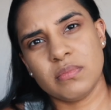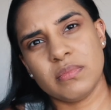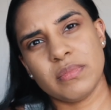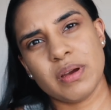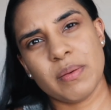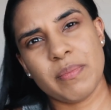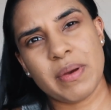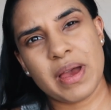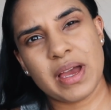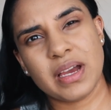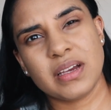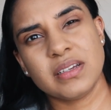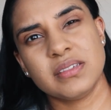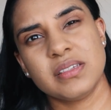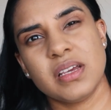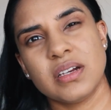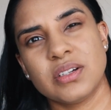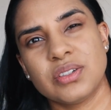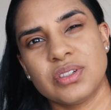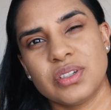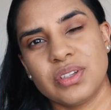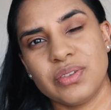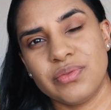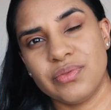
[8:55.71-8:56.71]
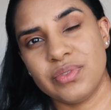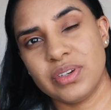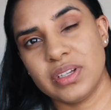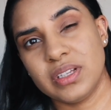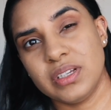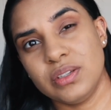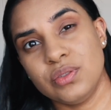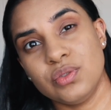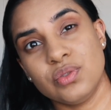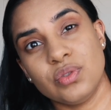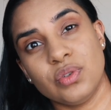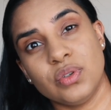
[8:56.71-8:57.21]
My back is actually
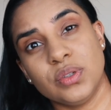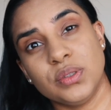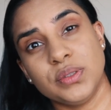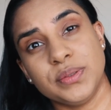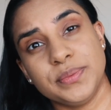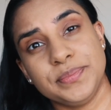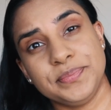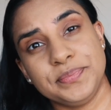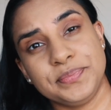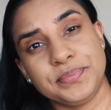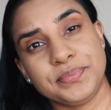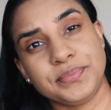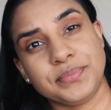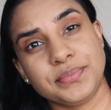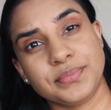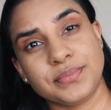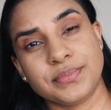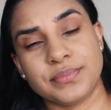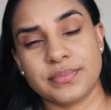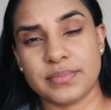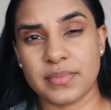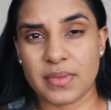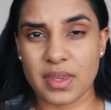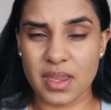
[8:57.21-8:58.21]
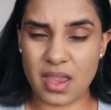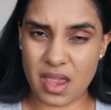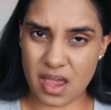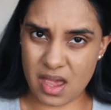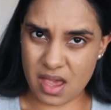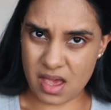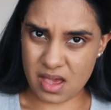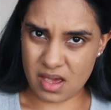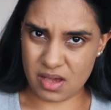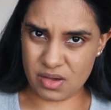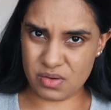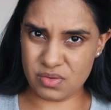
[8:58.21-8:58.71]
really sore.
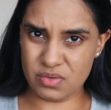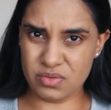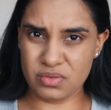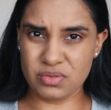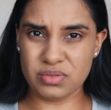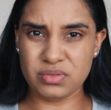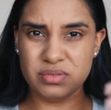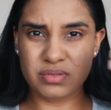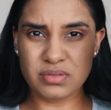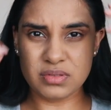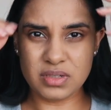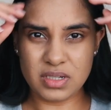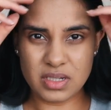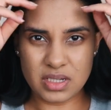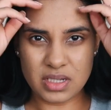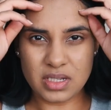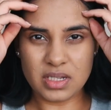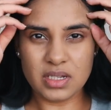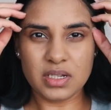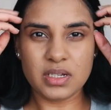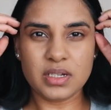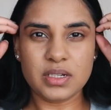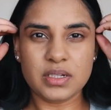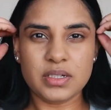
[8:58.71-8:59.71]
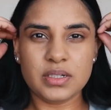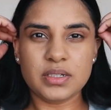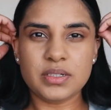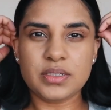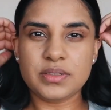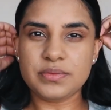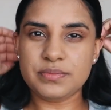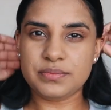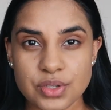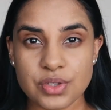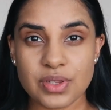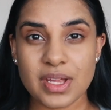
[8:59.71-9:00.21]
Ow.
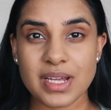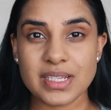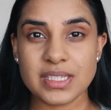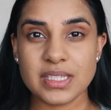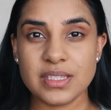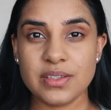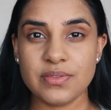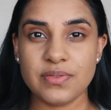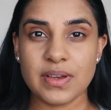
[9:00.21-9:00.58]
So that's the